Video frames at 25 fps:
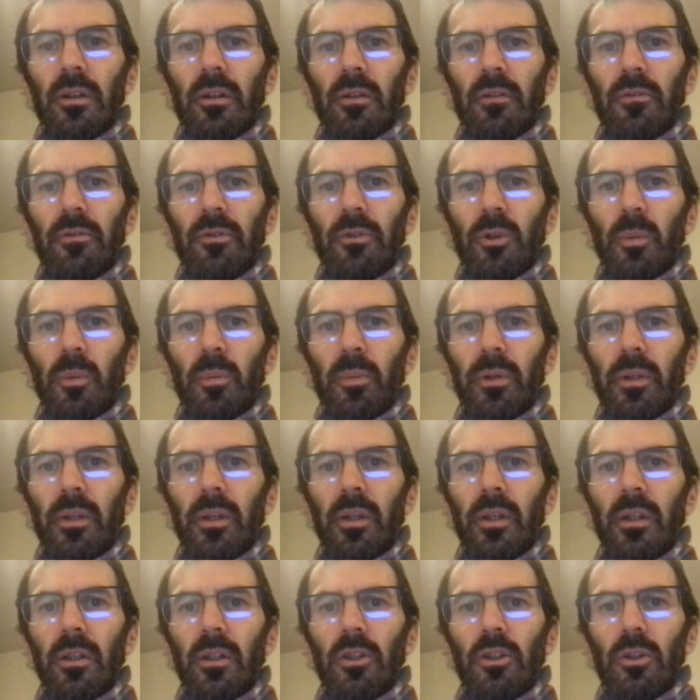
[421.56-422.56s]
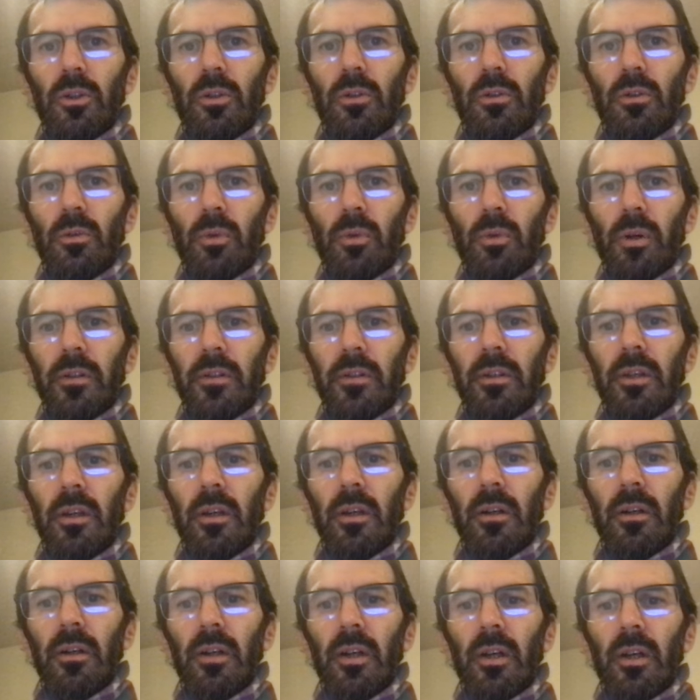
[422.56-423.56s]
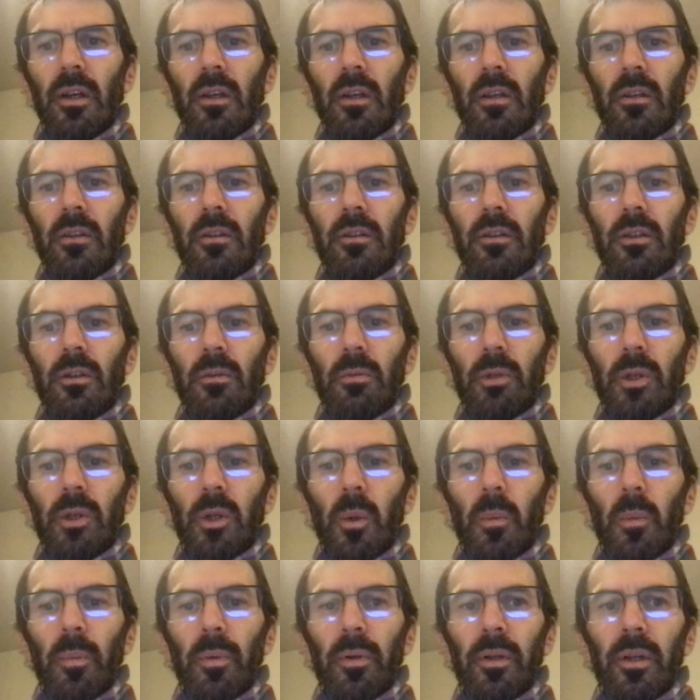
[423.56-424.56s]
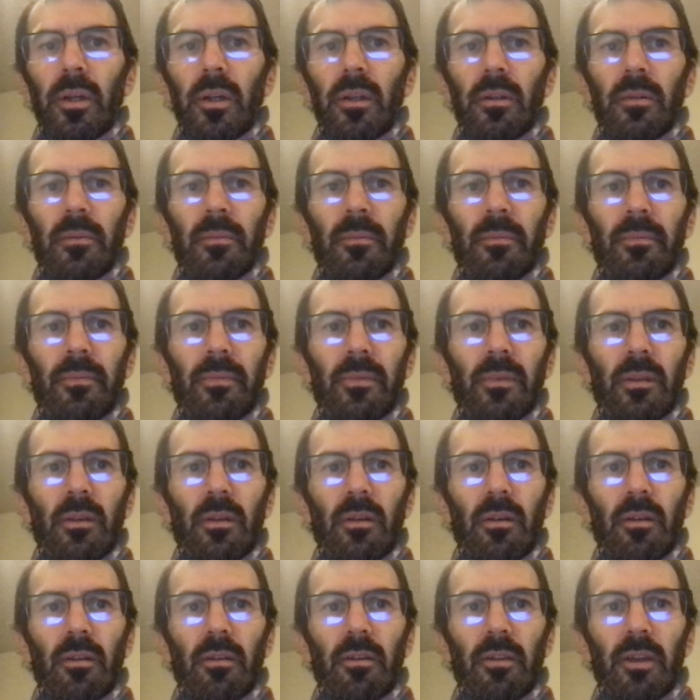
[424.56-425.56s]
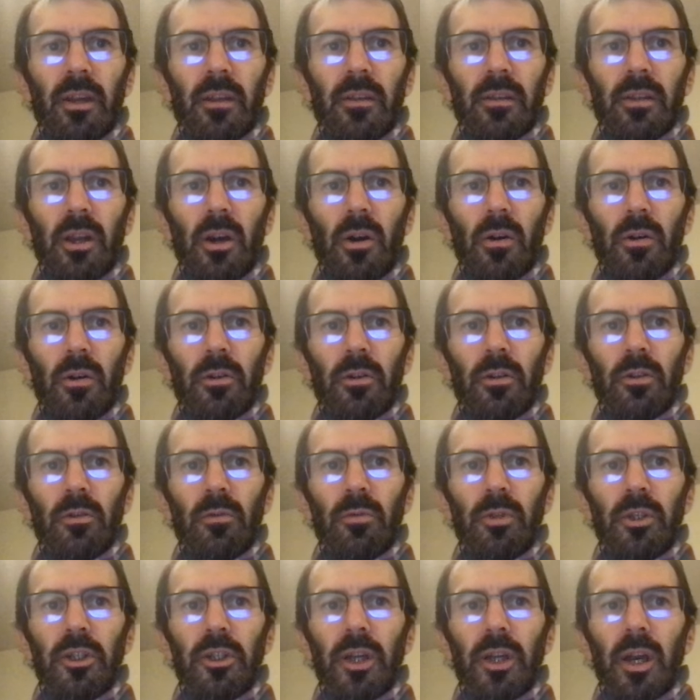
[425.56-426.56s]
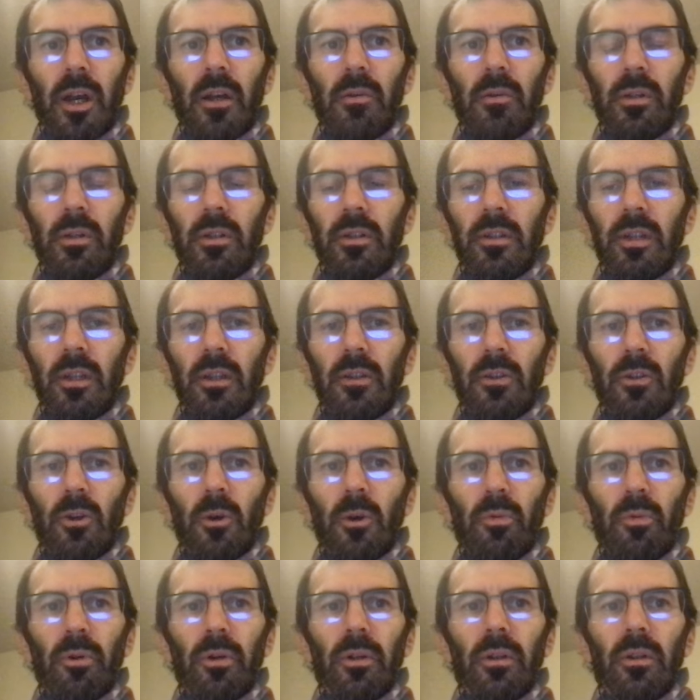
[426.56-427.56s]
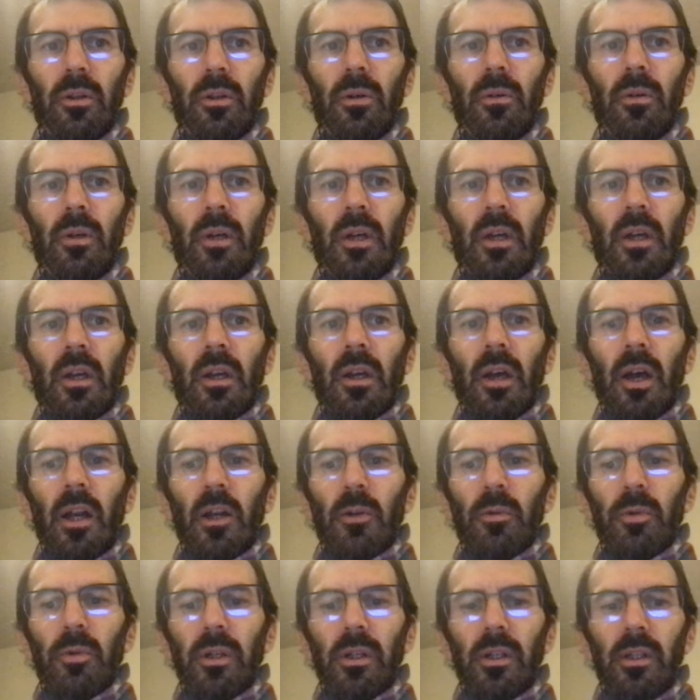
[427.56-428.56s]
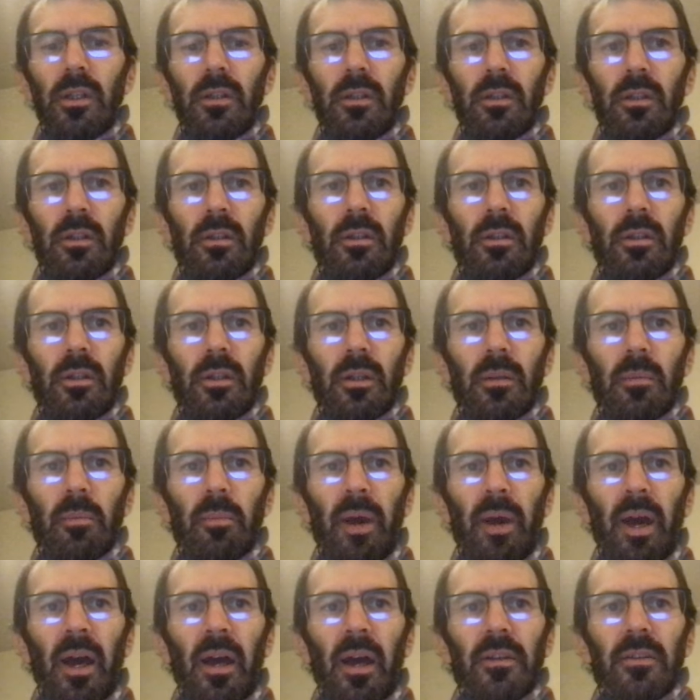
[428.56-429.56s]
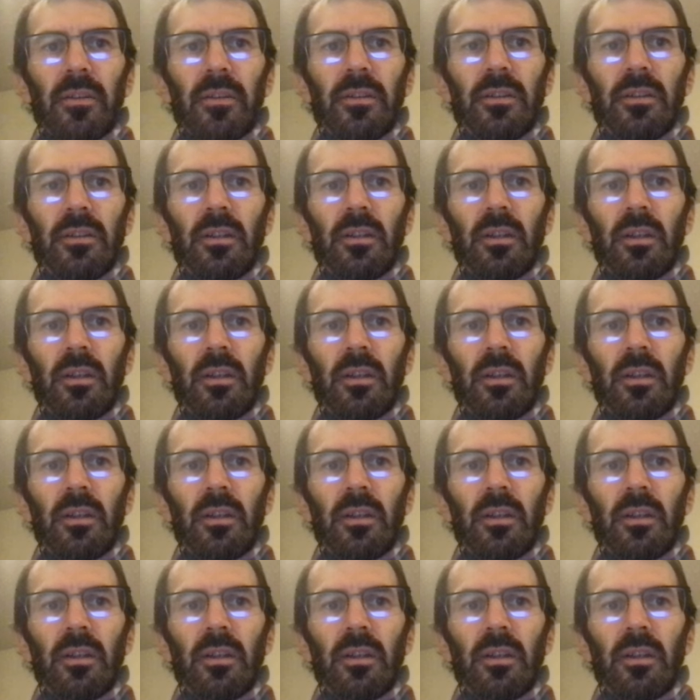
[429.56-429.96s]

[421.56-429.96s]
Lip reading: for opening. It shows you what's there. You can reopen it. That now regenerates that top window, and quickly you can pass